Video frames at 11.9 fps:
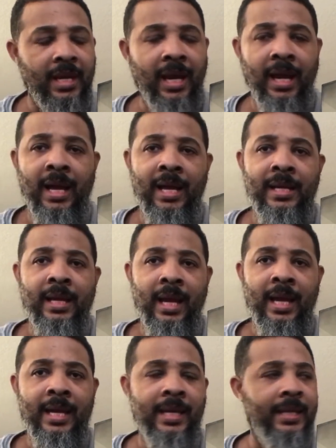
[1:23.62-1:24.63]

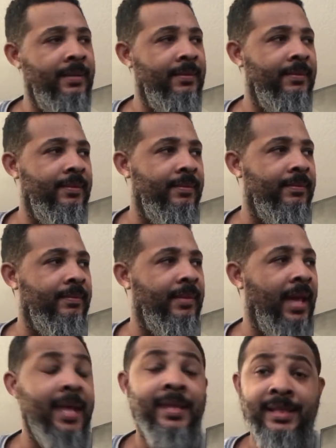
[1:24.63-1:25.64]
I
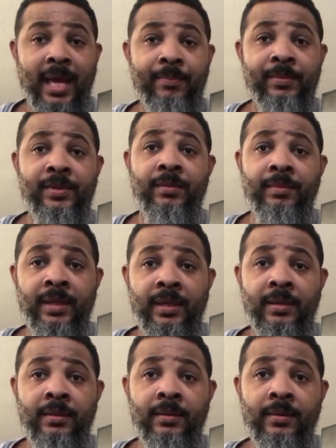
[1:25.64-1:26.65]
had this happen to me